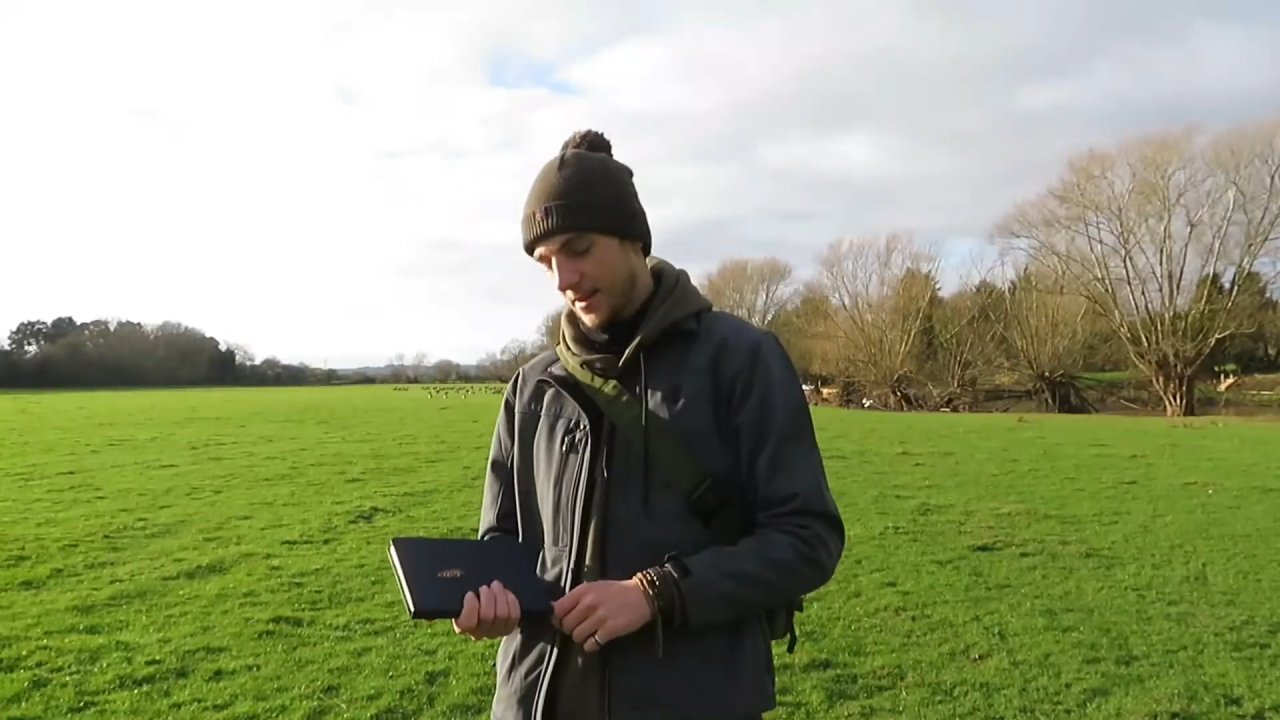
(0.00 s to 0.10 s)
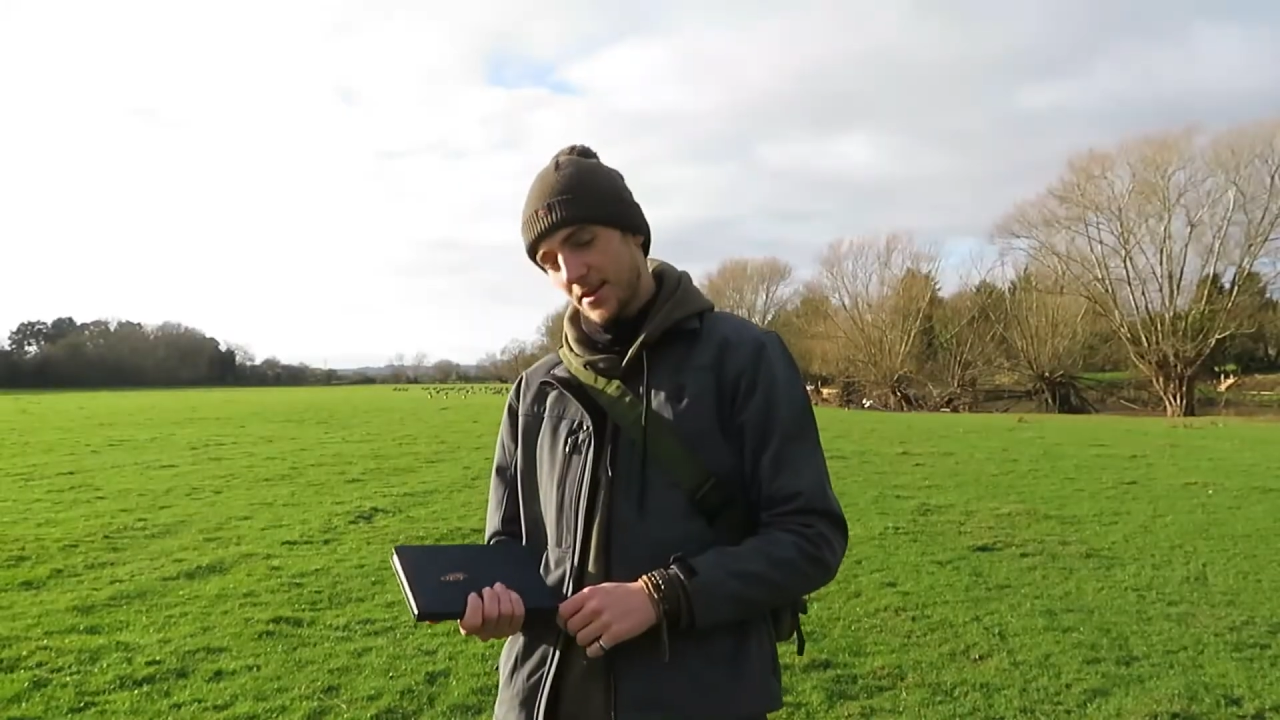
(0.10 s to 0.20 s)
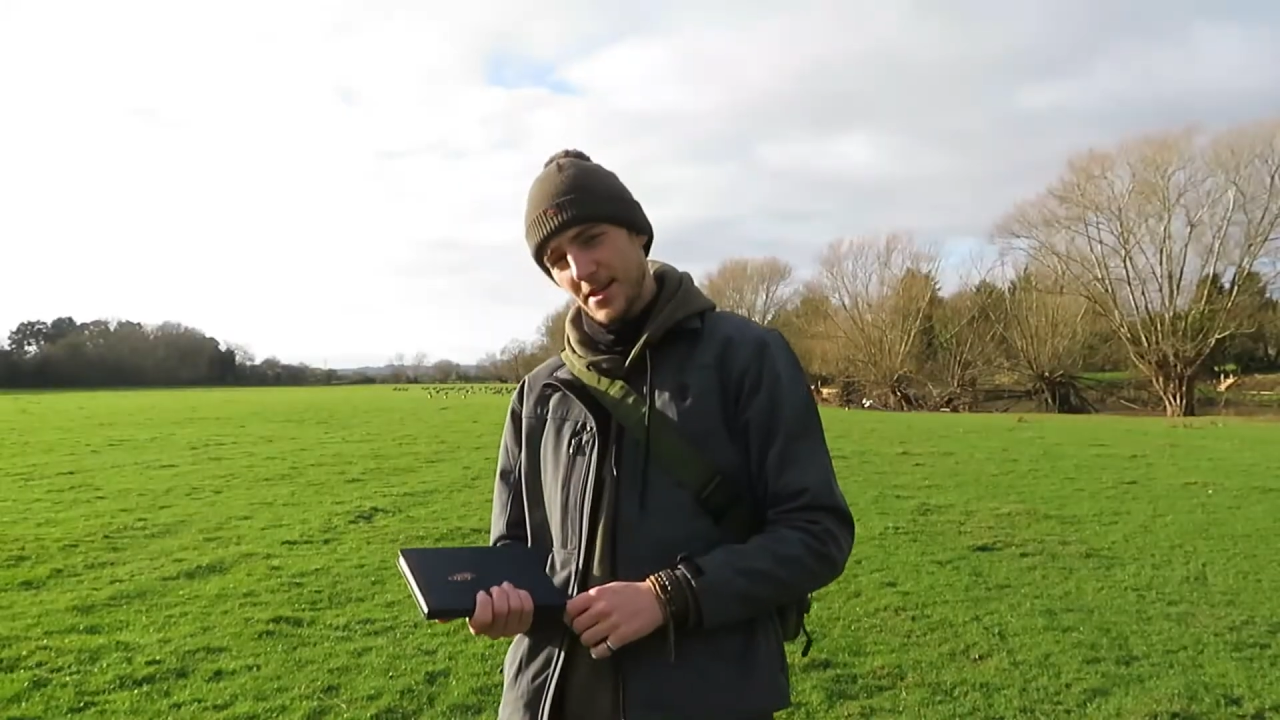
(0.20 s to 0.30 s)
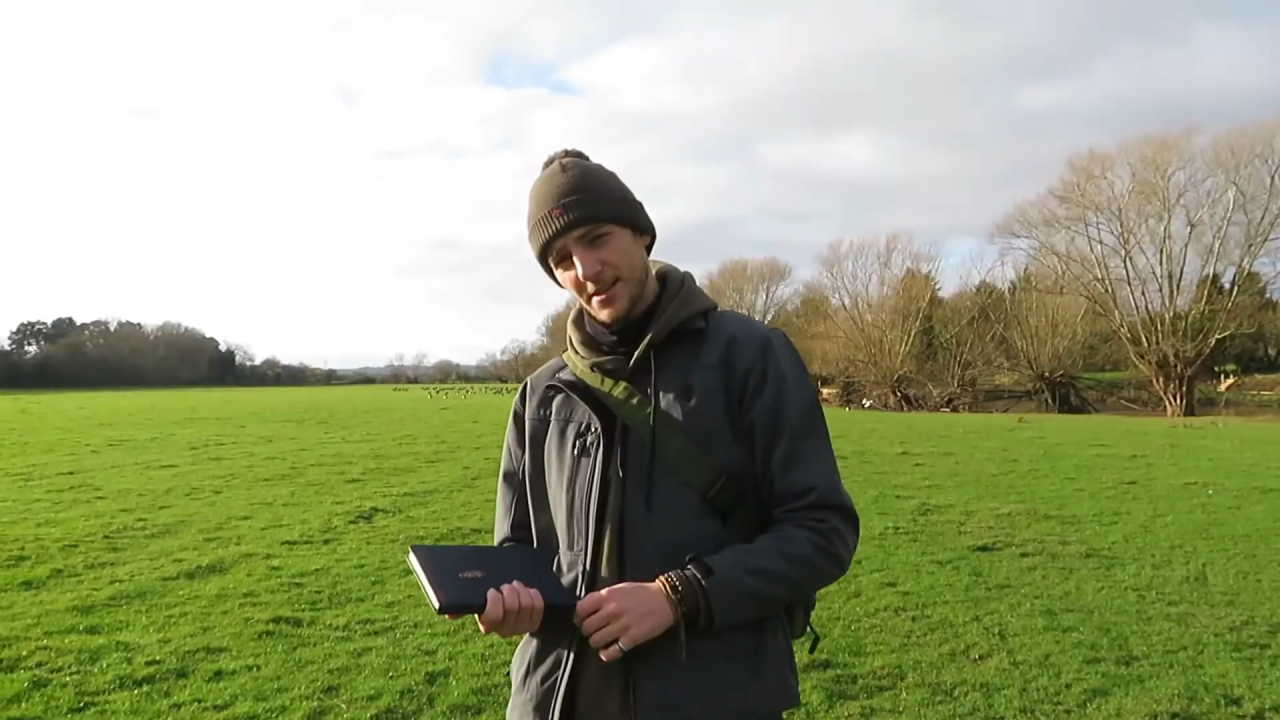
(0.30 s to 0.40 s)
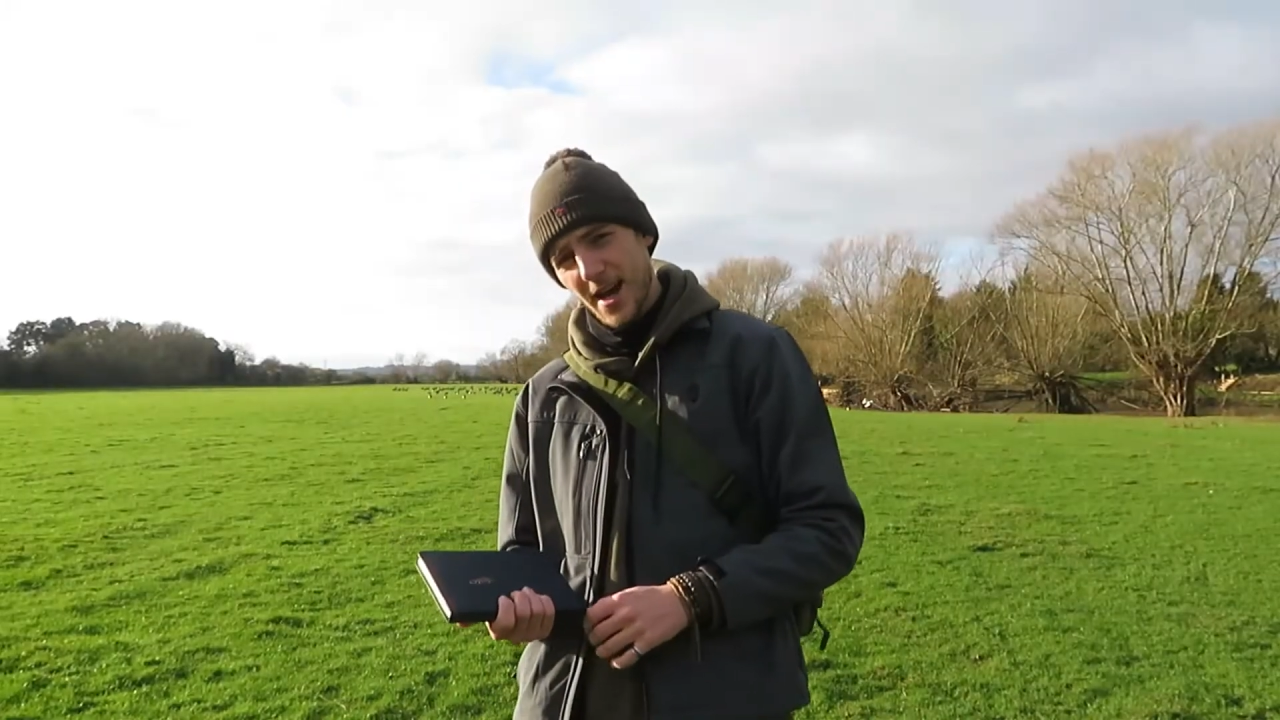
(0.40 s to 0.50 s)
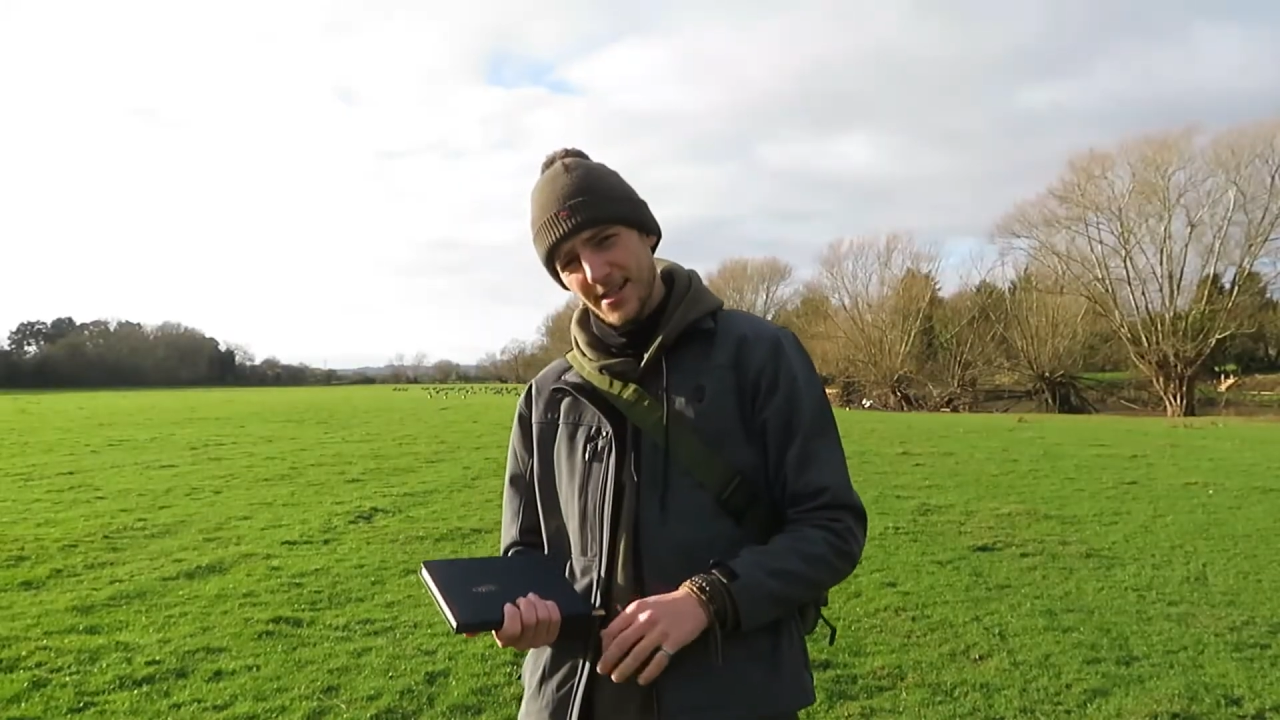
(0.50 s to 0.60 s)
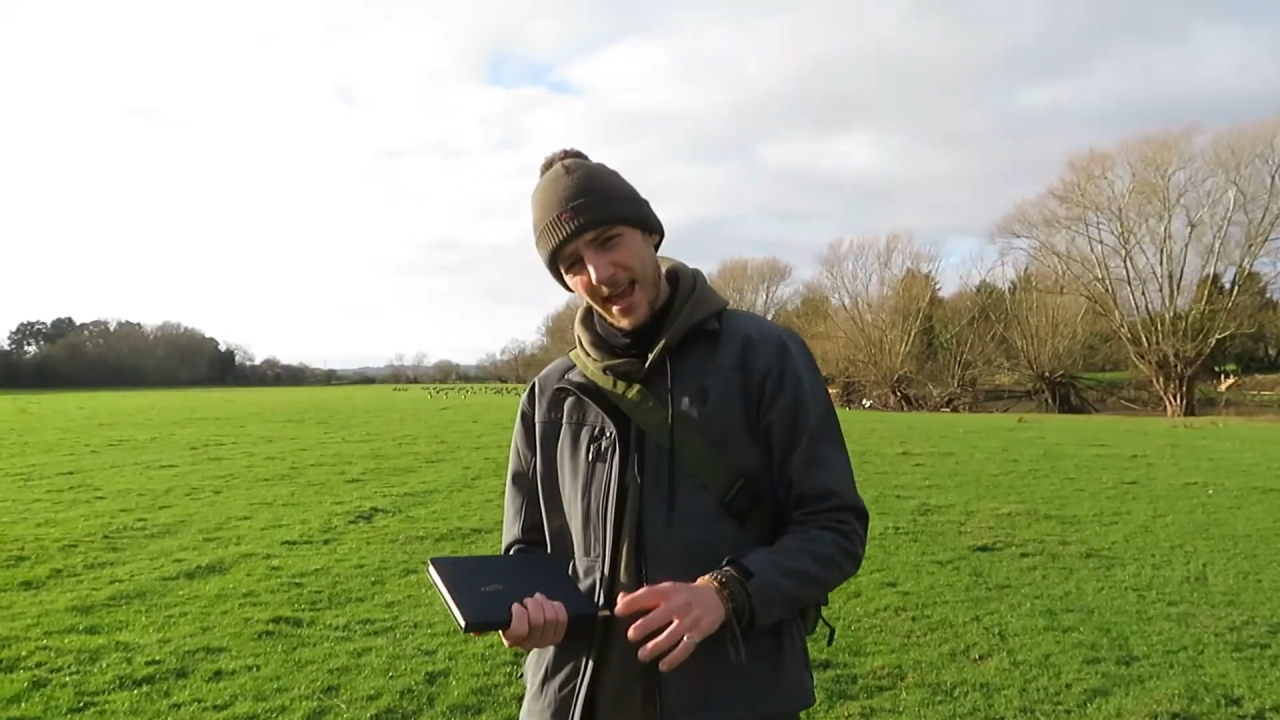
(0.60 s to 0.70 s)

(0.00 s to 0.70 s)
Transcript: Now these guys,